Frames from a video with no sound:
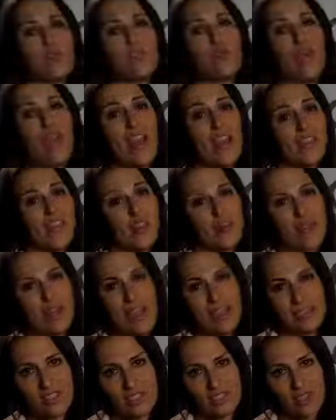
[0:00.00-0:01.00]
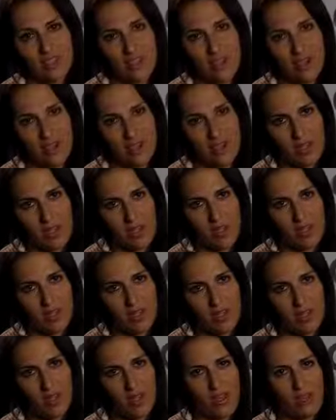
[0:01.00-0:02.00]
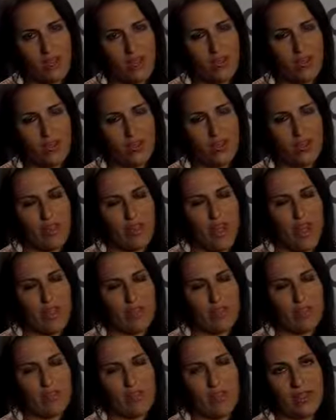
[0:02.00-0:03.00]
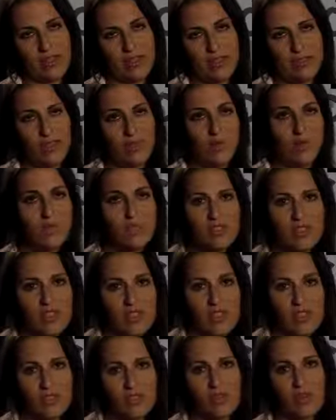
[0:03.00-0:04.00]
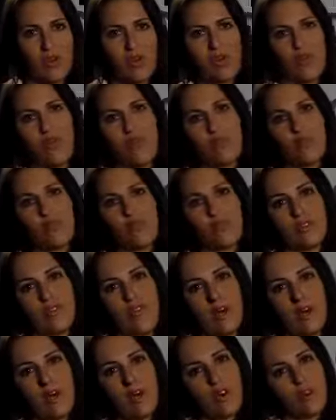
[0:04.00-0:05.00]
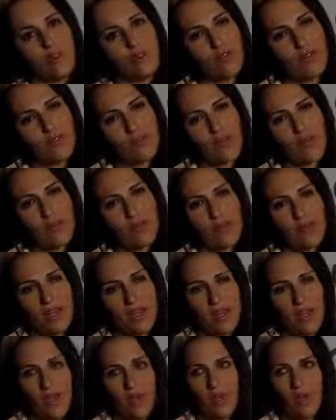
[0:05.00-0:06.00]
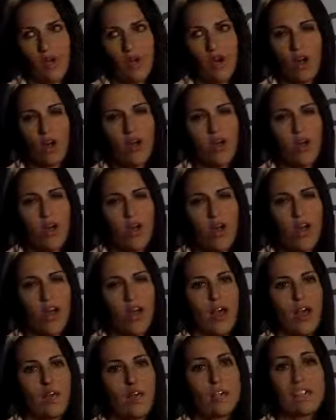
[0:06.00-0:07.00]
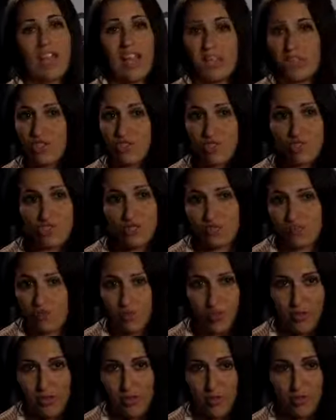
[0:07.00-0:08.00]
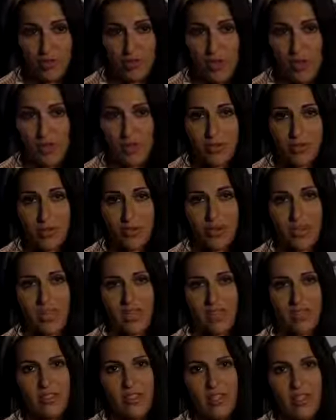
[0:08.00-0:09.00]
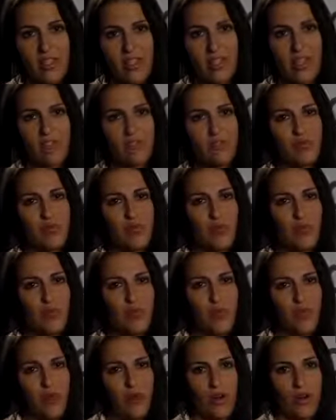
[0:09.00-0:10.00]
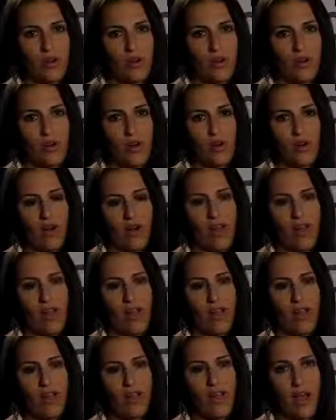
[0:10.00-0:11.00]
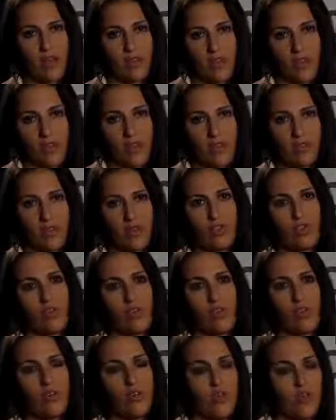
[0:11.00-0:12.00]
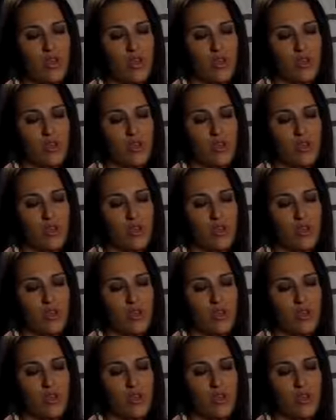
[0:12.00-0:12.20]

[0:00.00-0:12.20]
So everyone has to create a community, whether that means new business or individuals that work for the company or um, potential new opportunities. It's really important for a company to